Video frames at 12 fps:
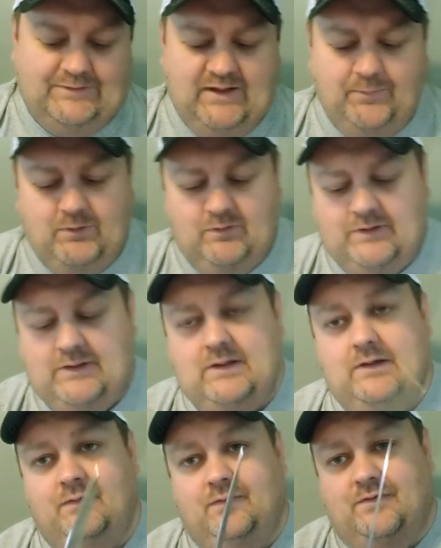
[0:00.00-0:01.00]
Typically,
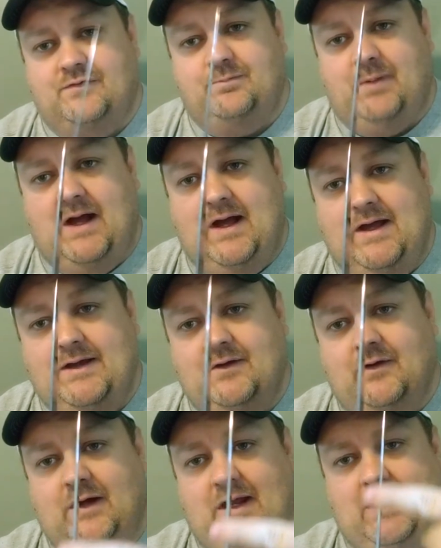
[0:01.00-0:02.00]
the spine
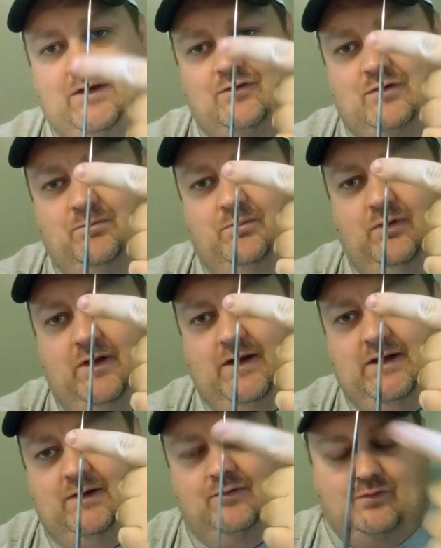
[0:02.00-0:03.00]
on an Asian
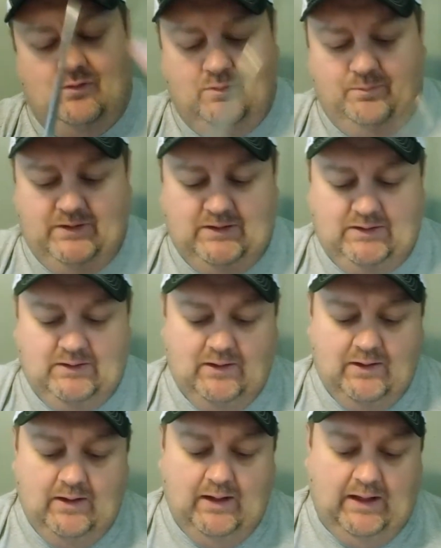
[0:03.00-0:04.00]
blade is going to be
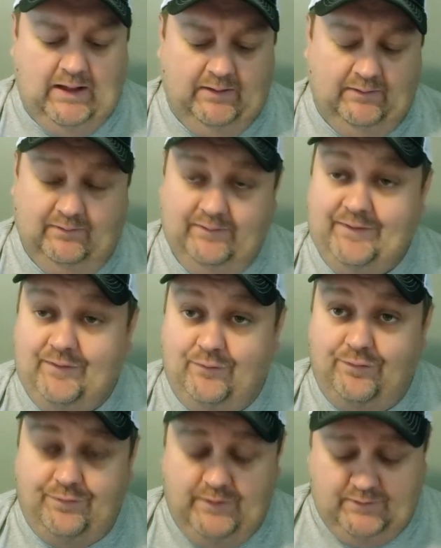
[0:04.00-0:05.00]
a little
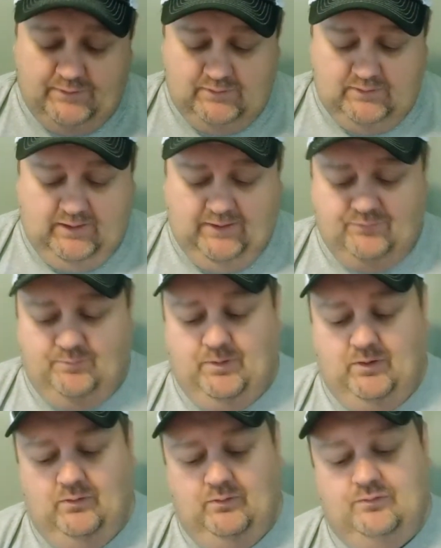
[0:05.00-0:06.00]
thinner as
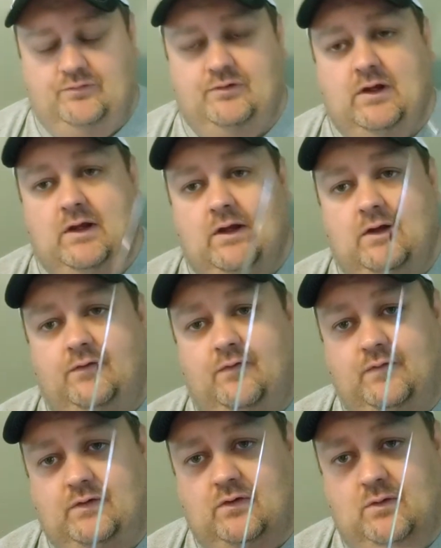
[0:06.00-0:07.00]
opposed to
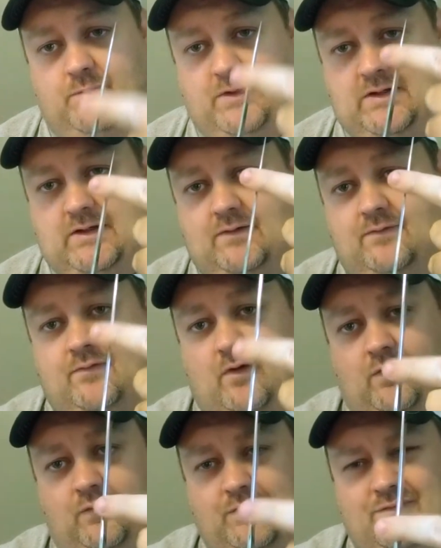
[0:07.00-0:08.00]
the Europeans.
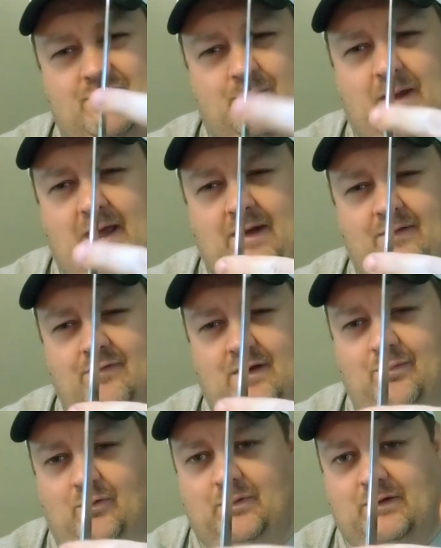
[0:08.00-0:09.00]
Although this is a bad
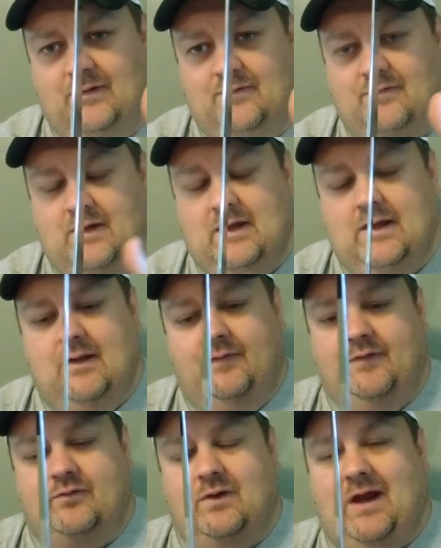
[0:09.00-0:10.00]
example because
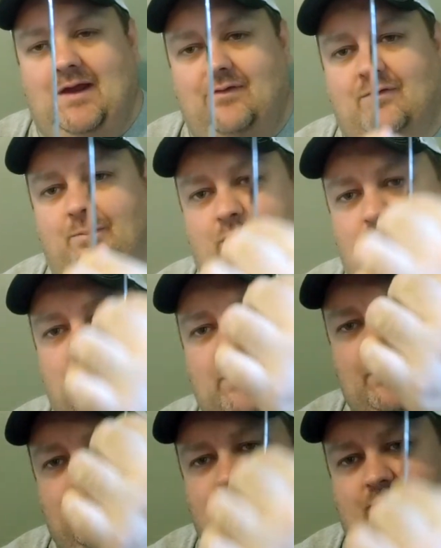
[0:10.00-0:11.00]
this one has a
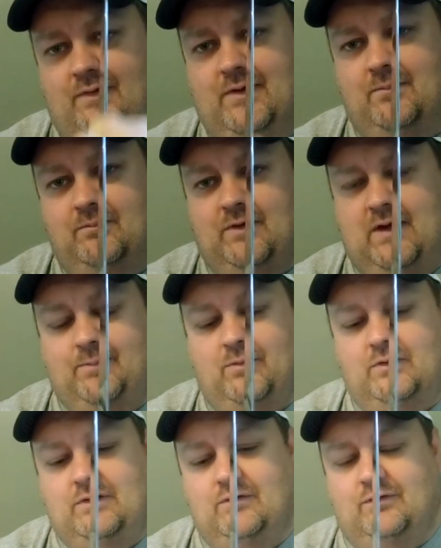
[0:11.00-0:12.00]
pretty slim
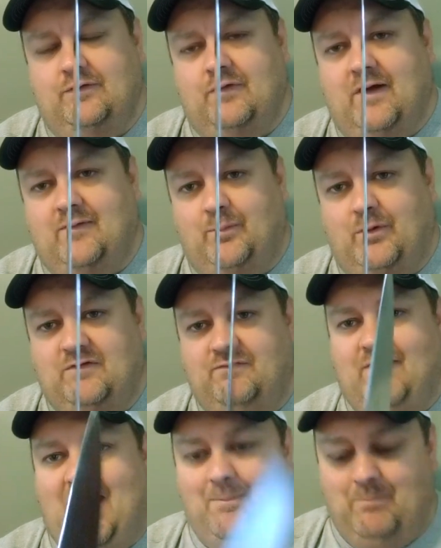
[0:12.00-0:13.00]
taper. Usually they'll have a pretty
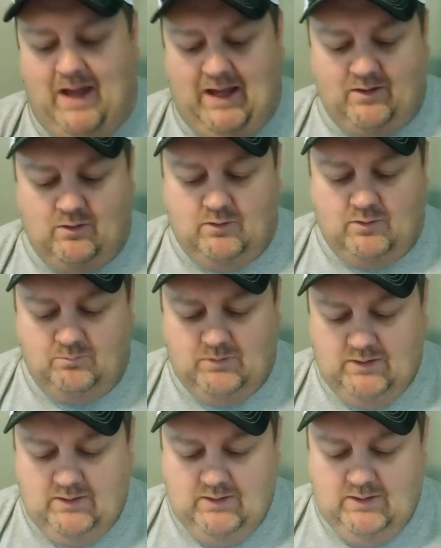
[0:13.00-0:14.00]
fat back on
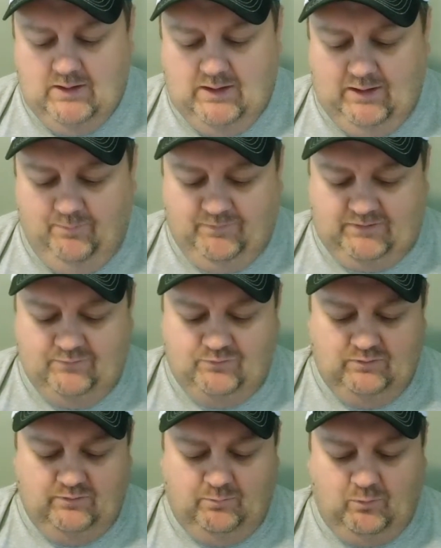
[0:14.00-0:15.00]
them that gives
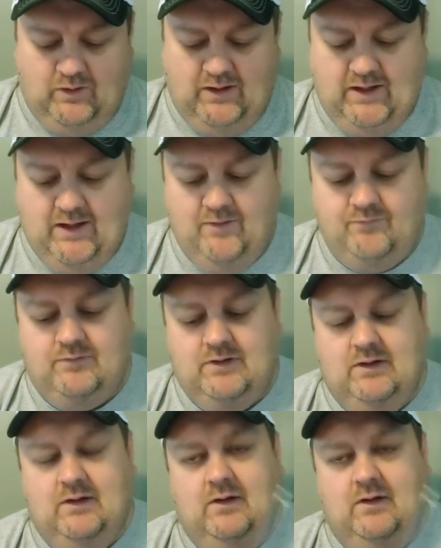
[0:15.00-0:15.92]
you a little more heft.